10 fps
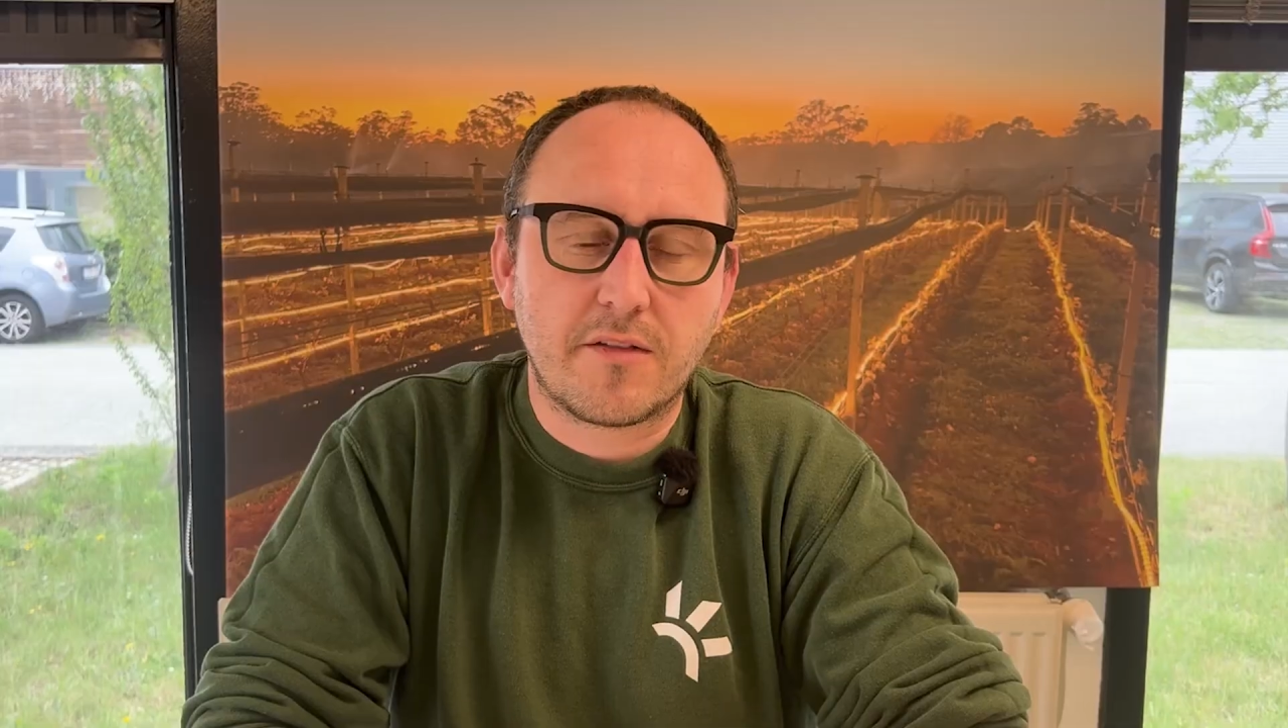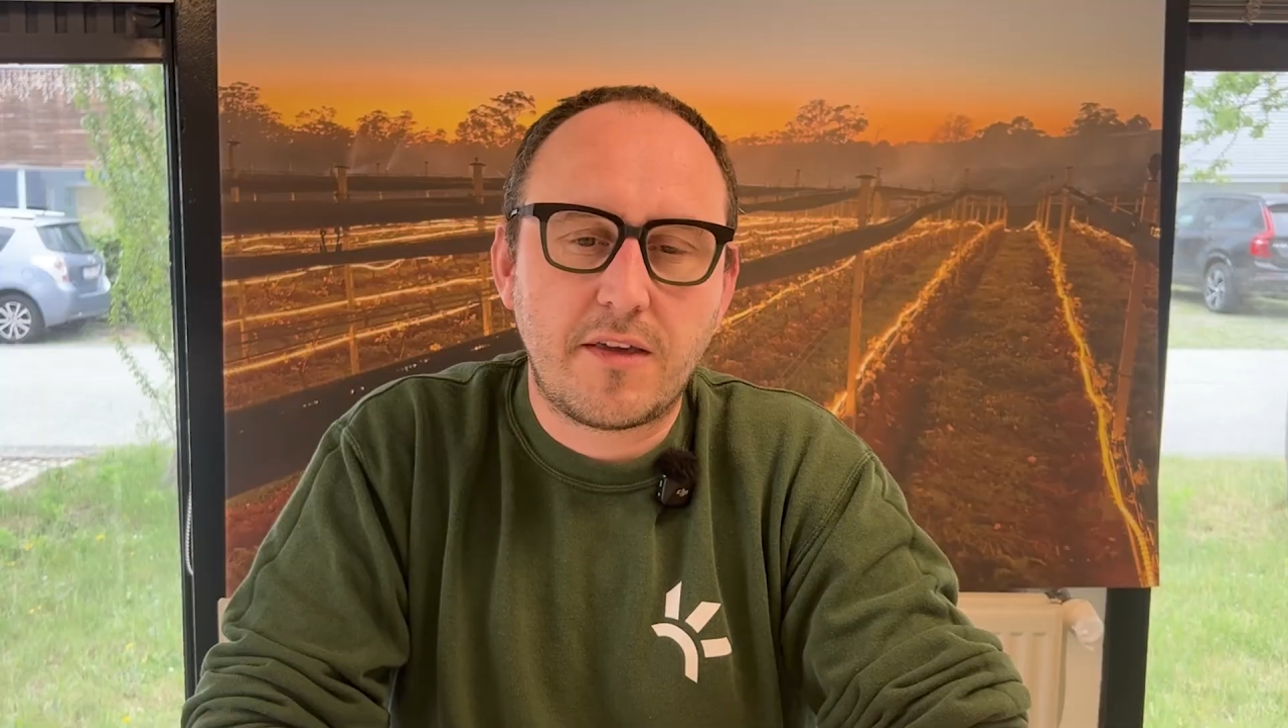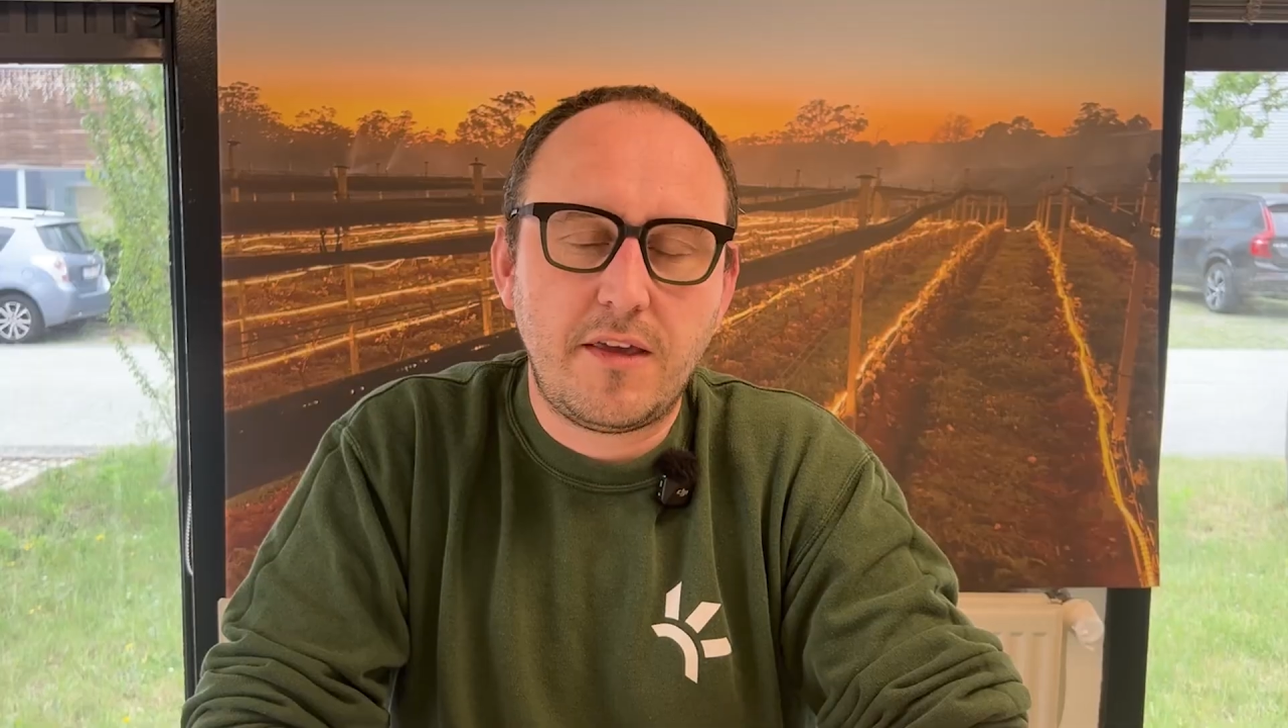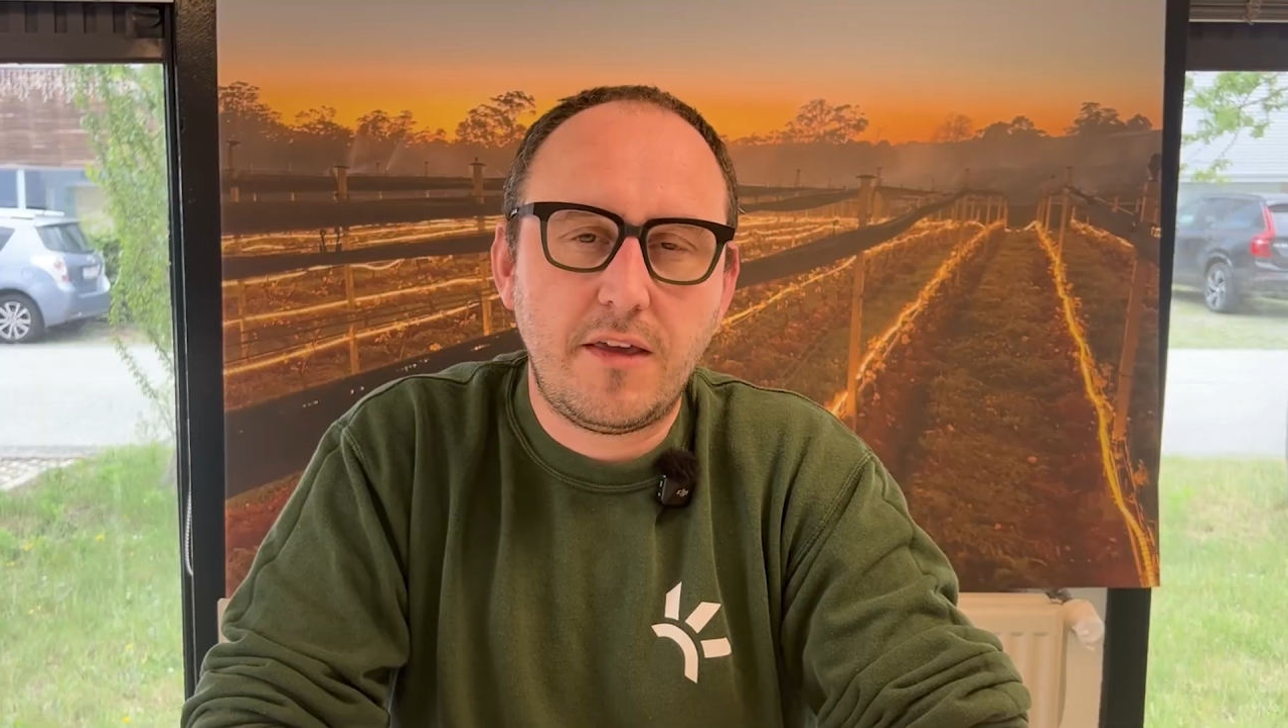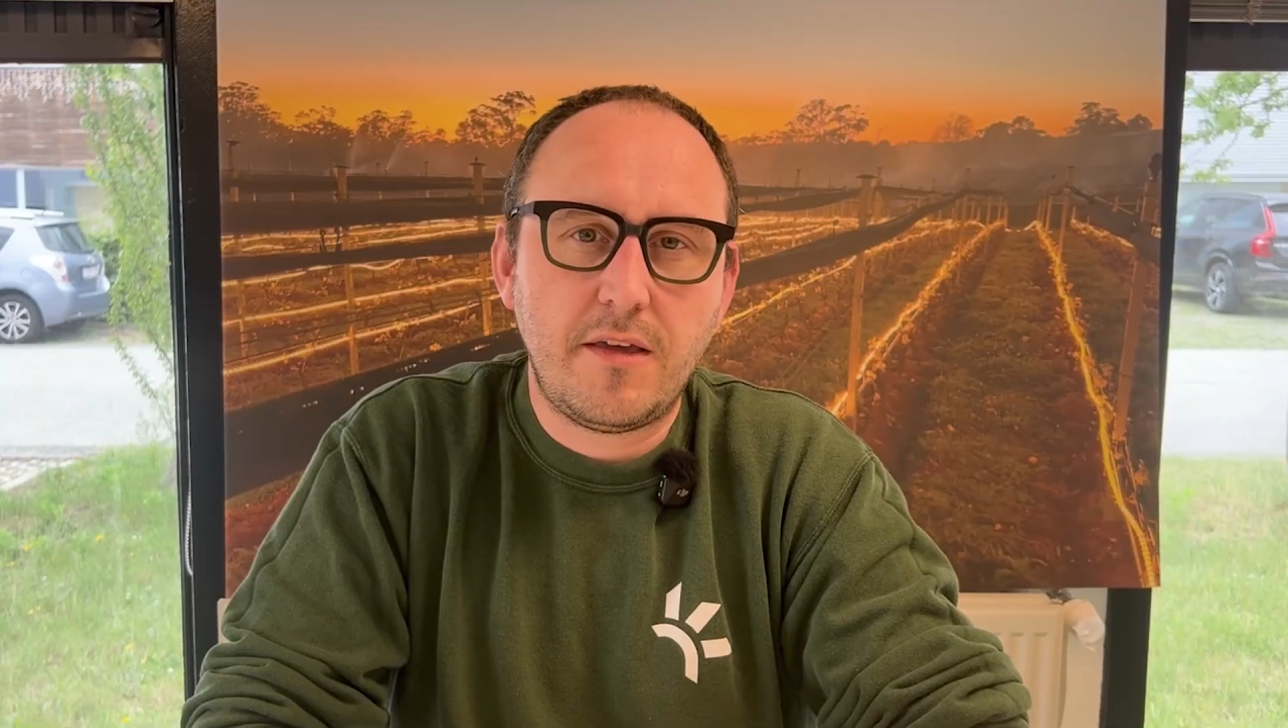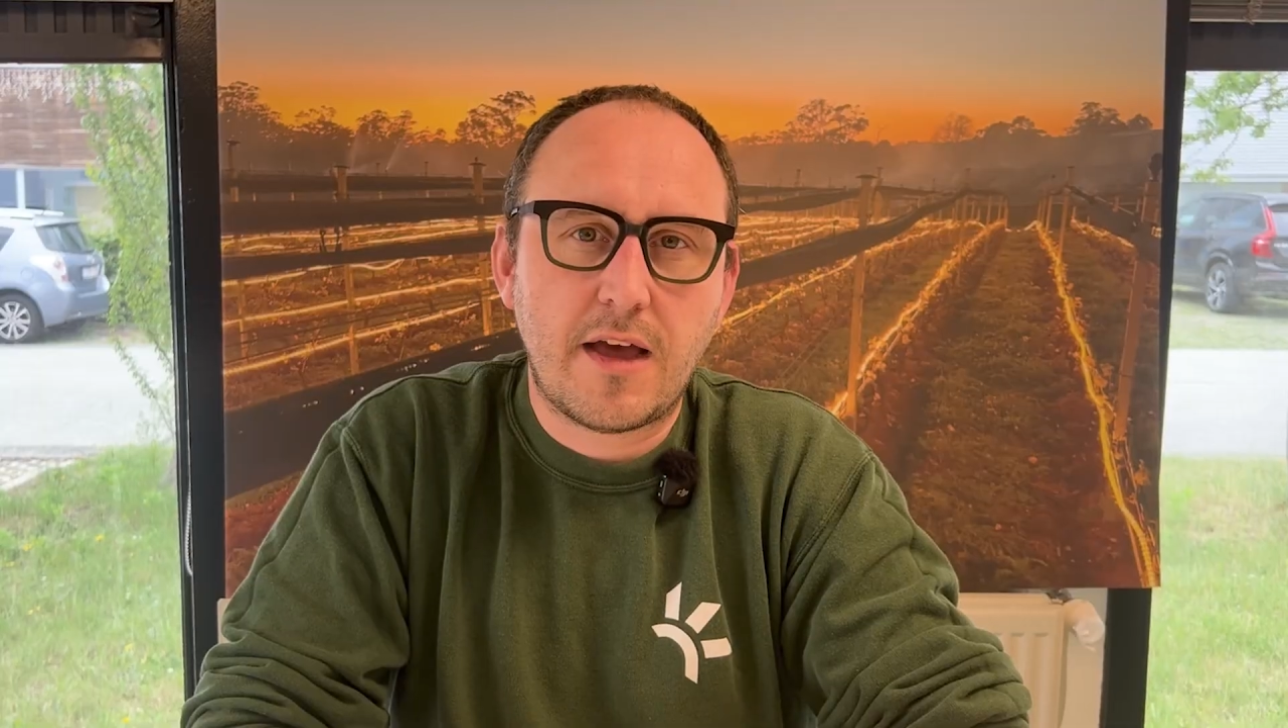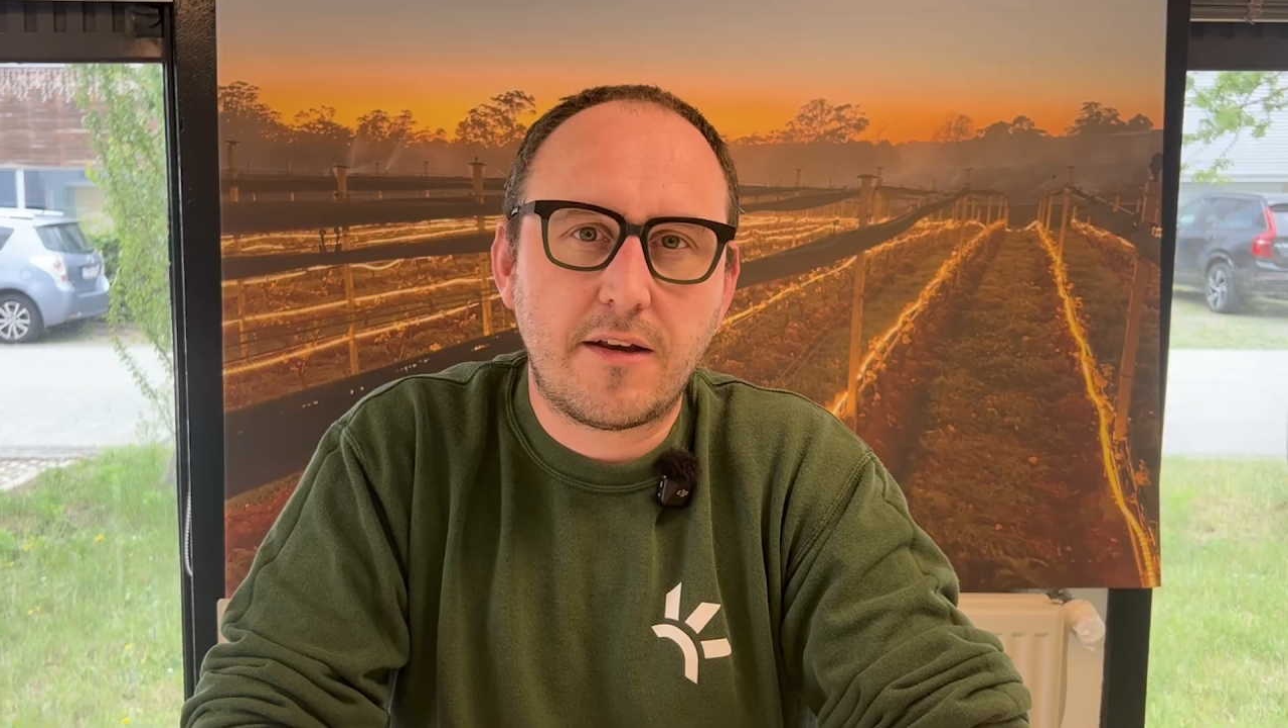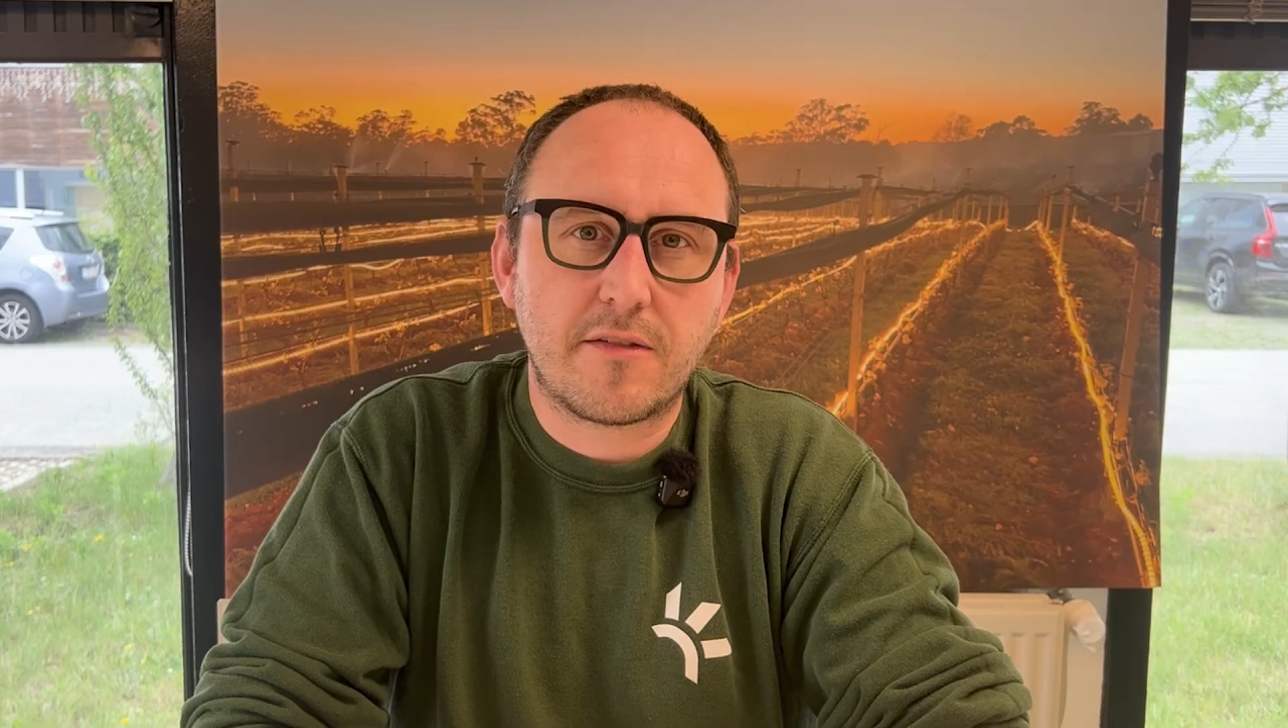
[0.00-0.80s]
he had a